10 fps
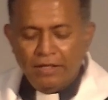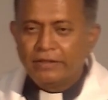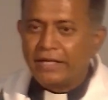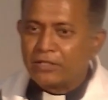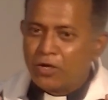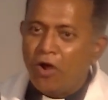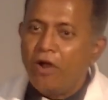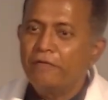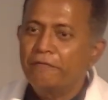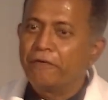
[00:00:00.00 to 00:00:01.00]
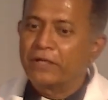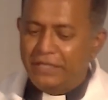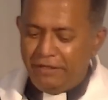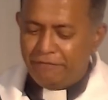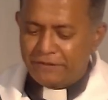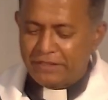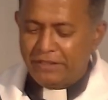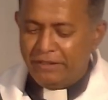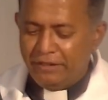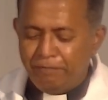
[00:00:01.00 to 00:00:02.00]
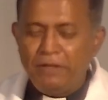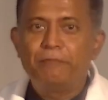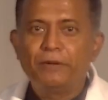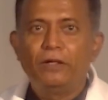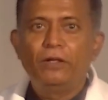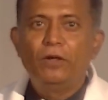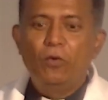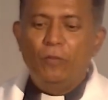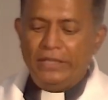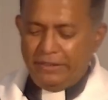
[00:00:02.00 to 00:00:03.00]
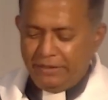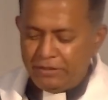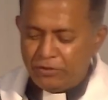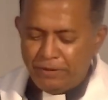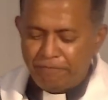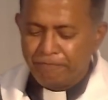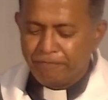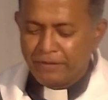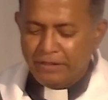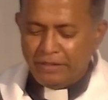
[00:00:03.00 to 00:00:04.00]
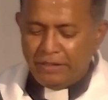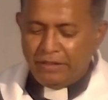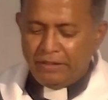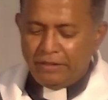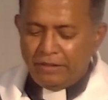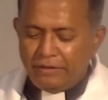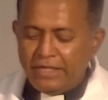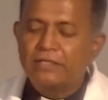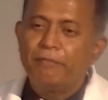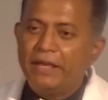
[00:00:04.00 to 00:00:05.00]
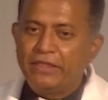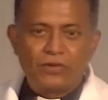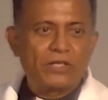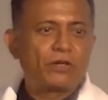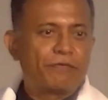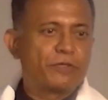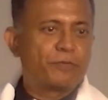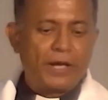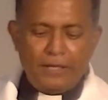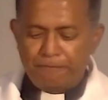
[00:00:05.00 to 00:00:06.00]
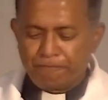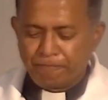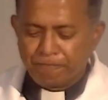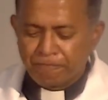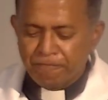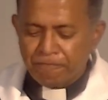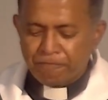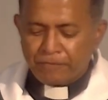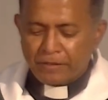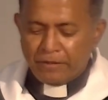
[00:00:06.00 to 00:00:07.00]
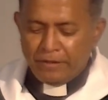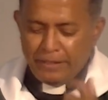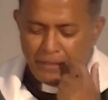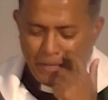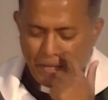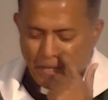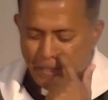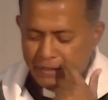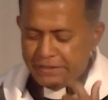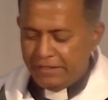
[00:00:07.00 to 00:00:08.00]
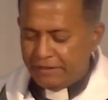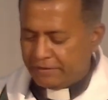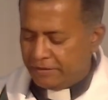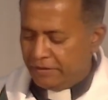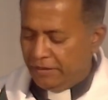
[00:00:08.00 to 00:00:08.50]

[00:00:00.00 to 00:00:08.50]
That God forgives the people when they turn to Him. That's the main thrust of his prayer. Right? He says,